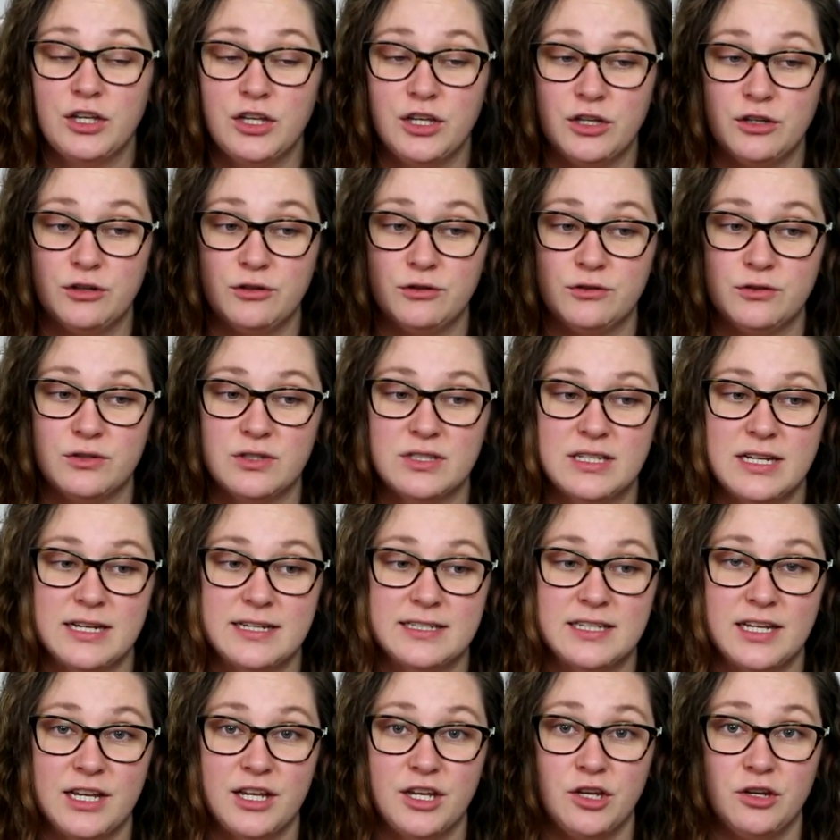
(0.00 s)
used
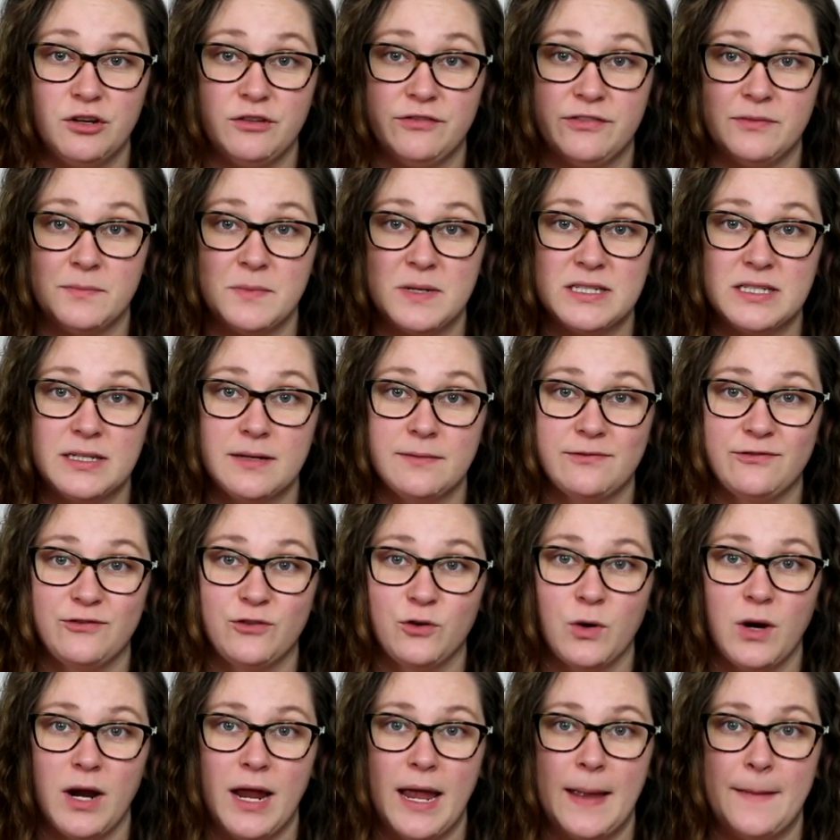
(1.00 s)
as a euphemism
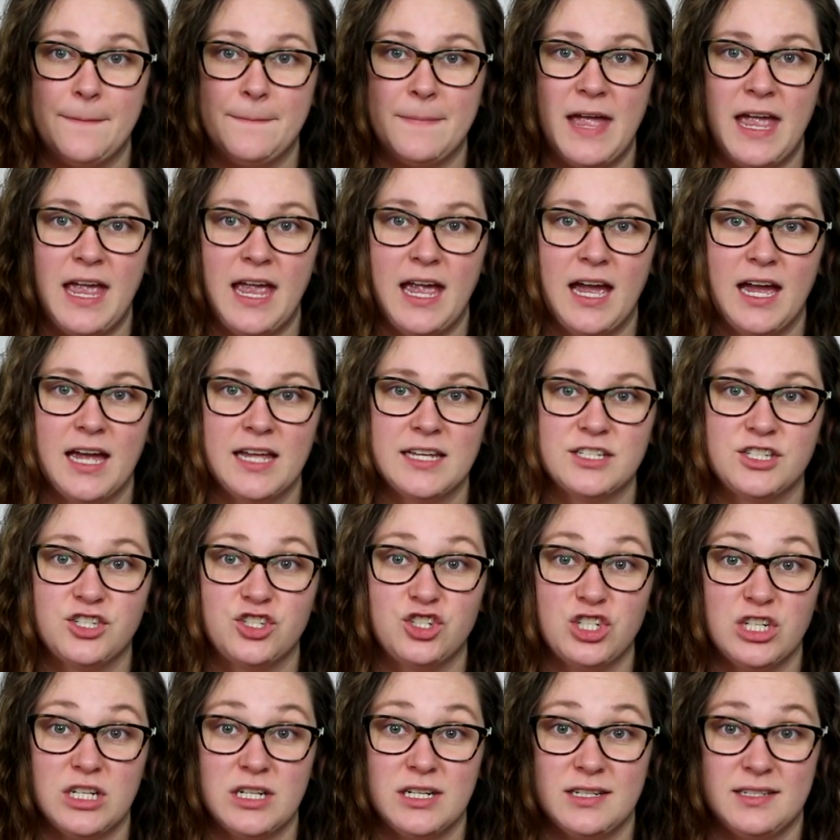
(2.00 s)
for a
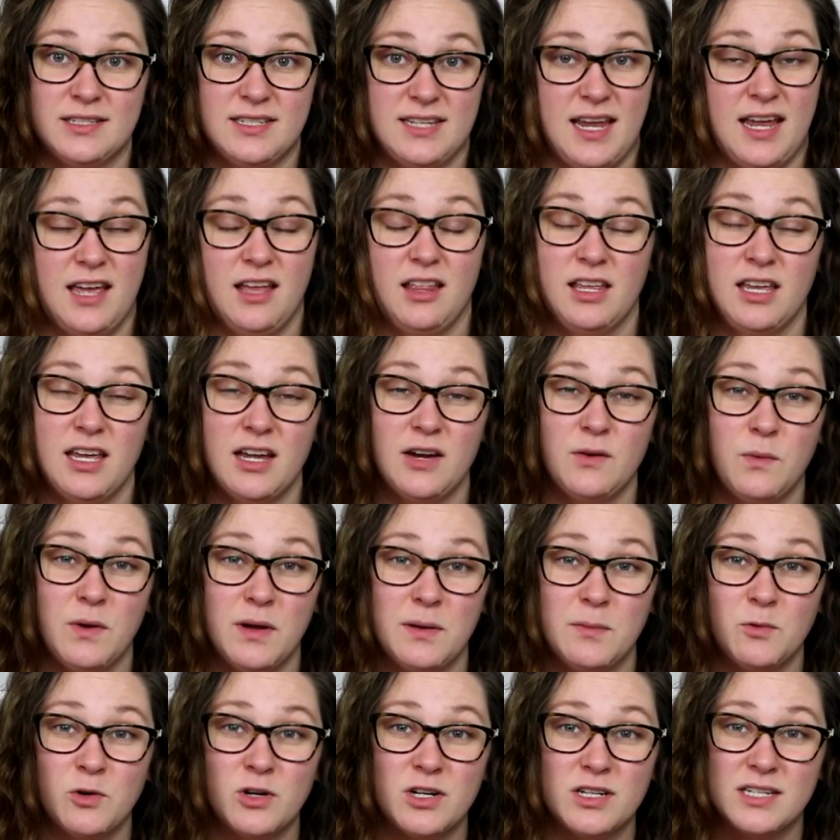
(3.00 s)
man's genitalia
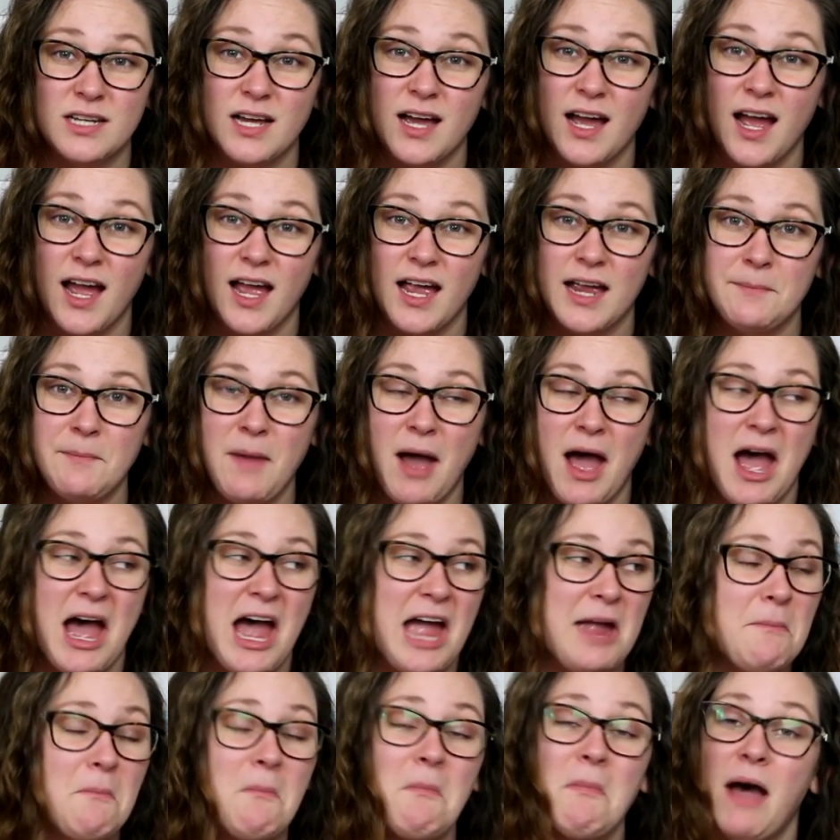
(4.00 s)
one more time,
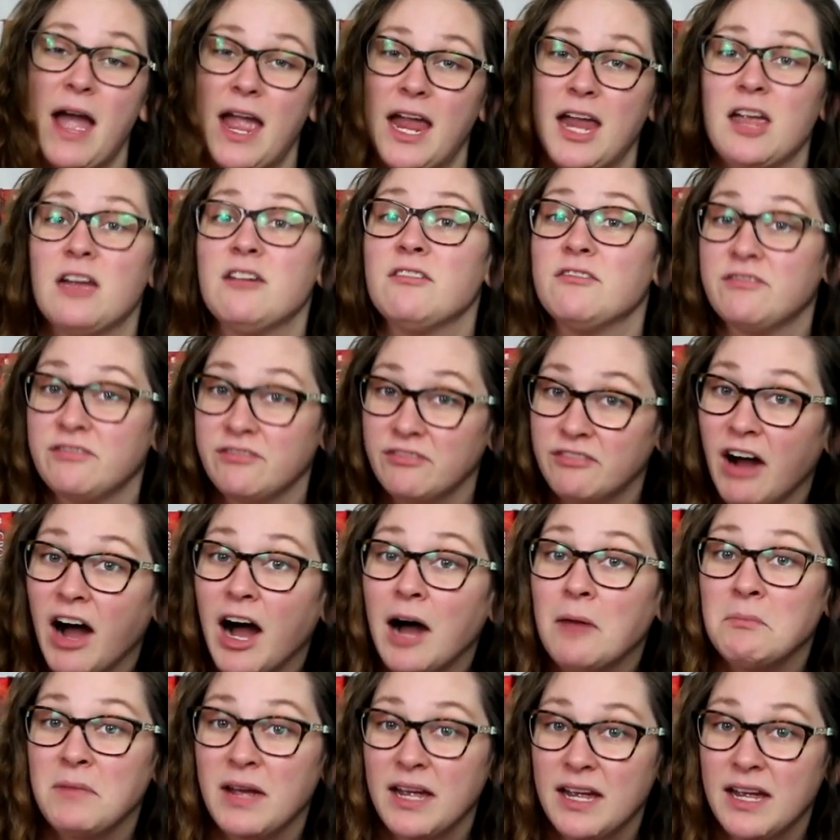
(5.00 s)
I might vomit.